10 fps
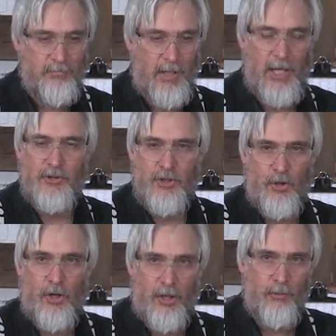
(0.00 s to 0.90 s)
engine
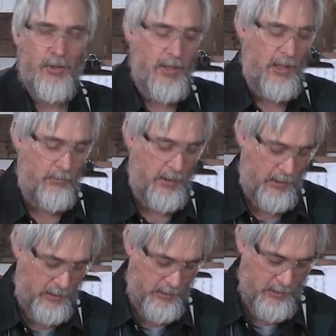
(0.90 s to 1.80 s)
oil would not
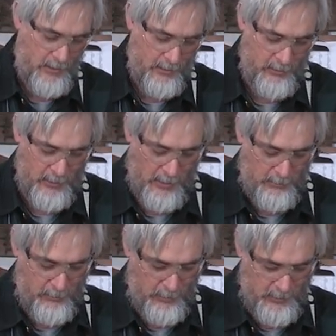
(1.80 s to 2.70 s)
be would not
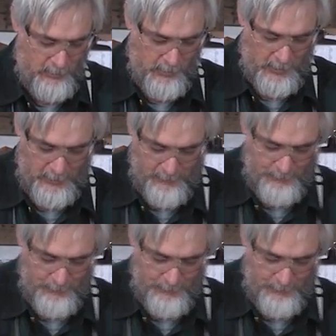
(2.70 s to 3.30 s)
be what you want.